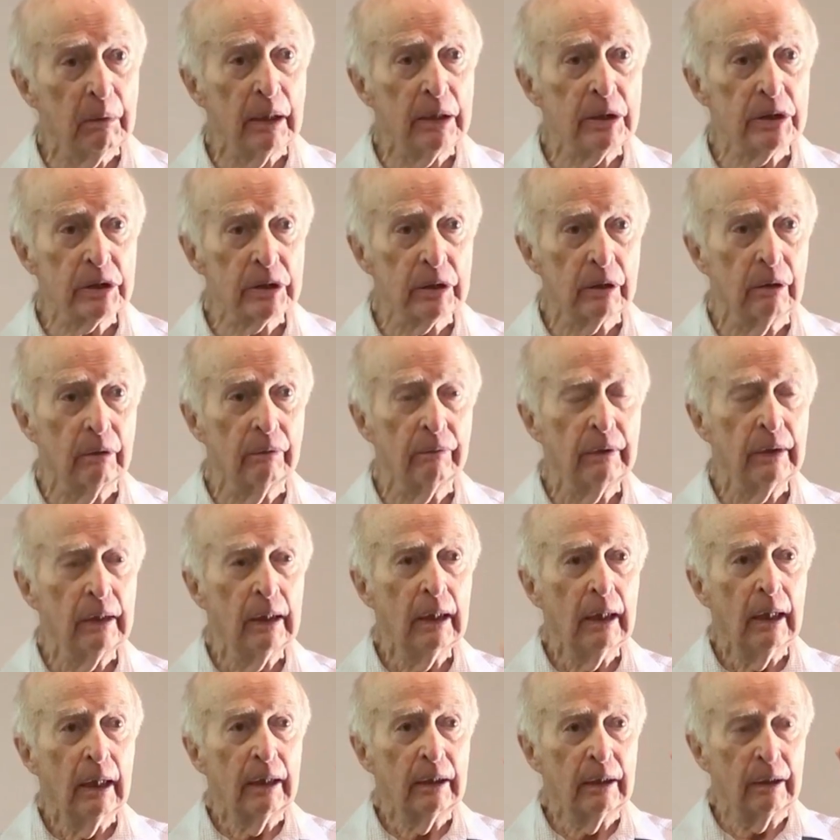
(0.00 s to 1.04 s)
myself
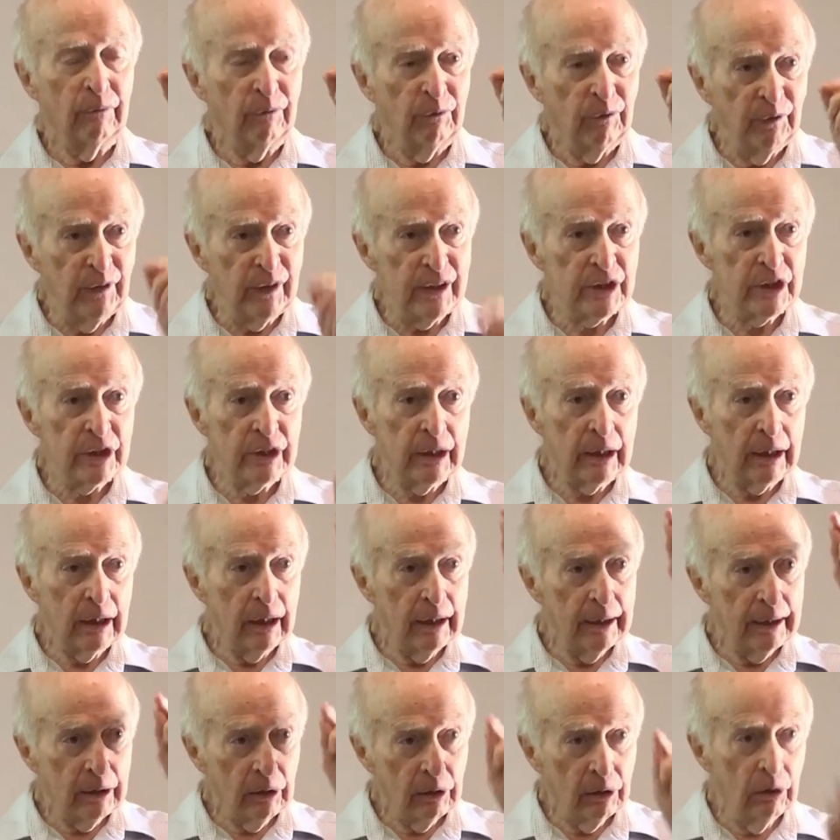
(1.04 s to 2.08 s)
to
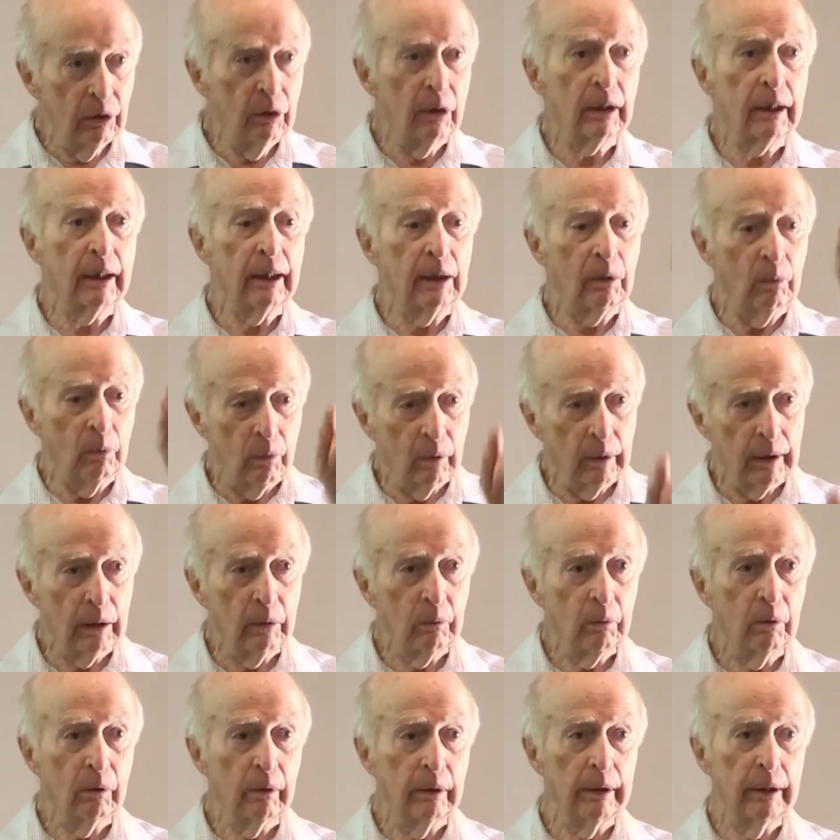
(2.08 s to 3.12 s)
physically look at what I
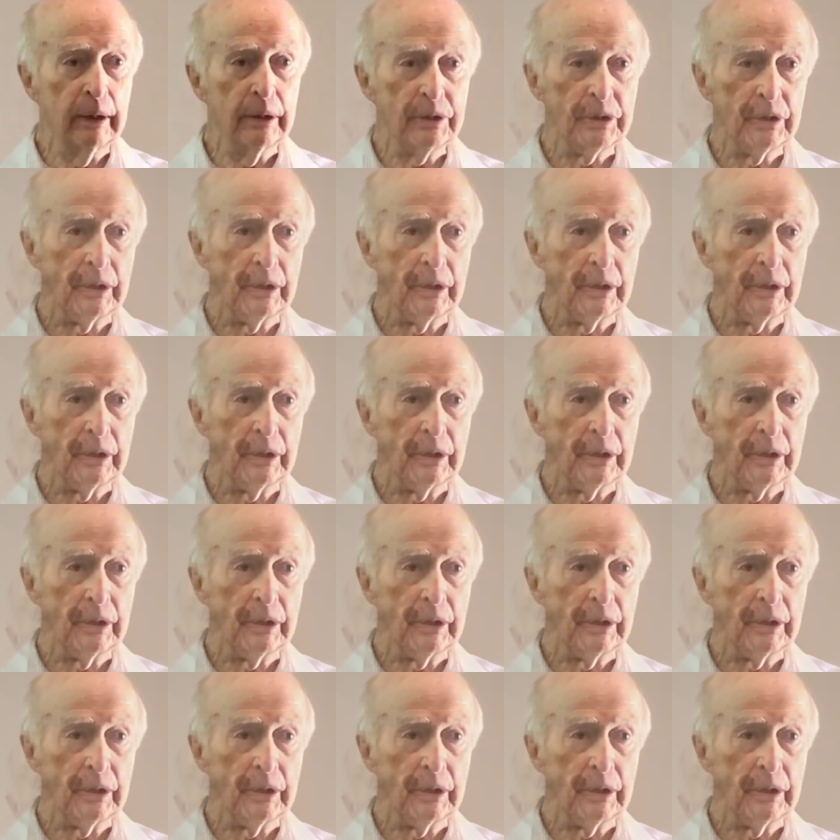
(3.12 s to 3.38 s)
wanted to